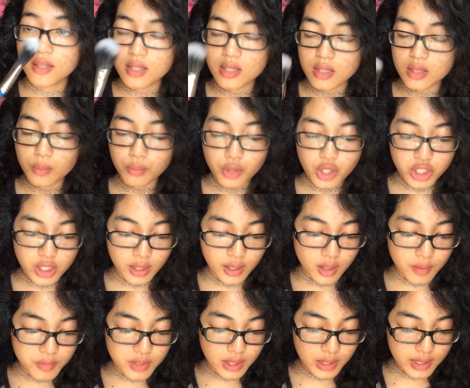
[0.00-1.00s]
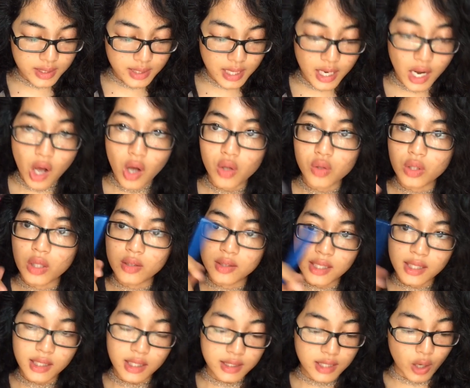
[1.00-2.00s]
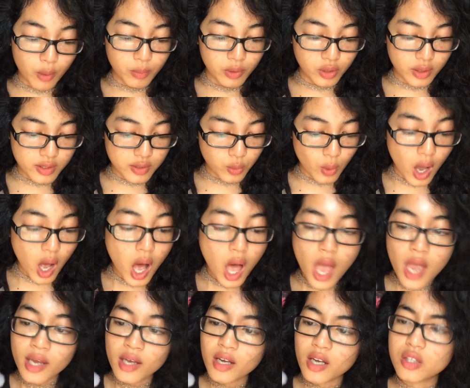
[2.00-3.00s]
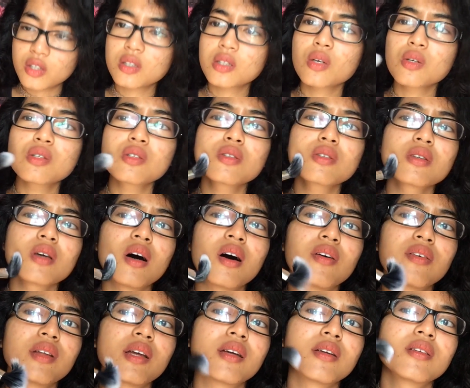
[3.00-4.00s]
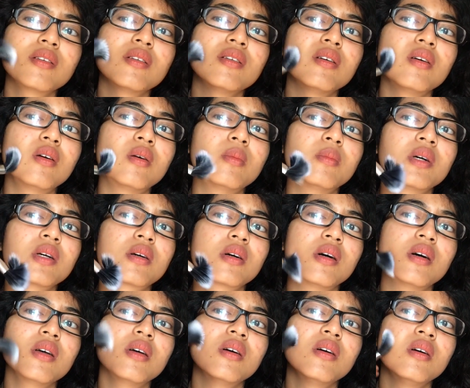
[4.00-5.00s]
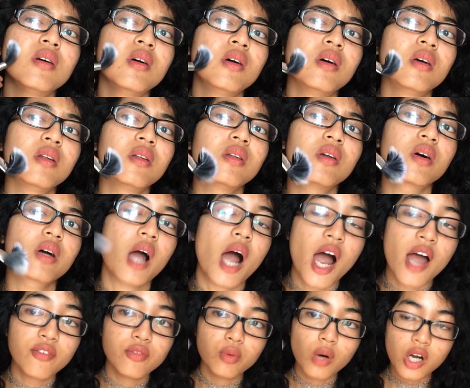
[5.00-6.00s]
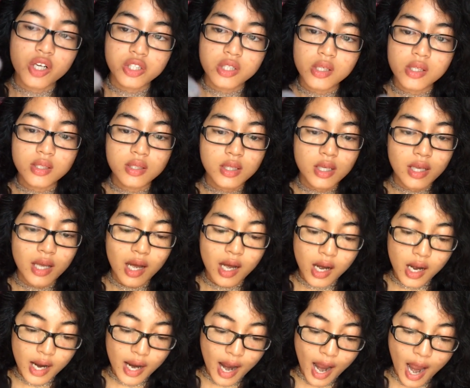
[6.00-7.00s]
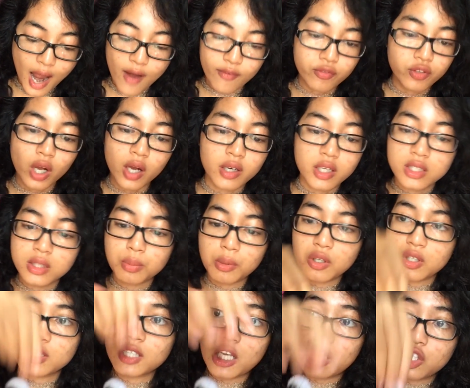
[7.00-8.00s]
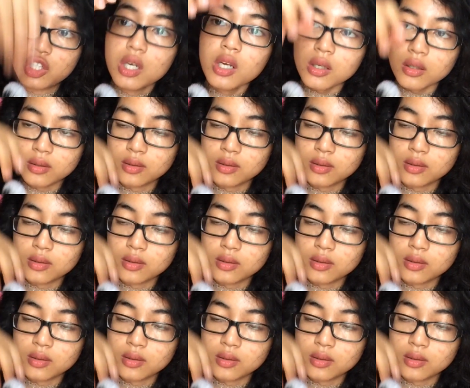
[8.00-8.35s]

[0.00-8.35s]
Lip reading: this is the brush that comes in a set. I'll link it down below as well. It's so soft, like oh my god. Look, I've washed this. I've not experienced any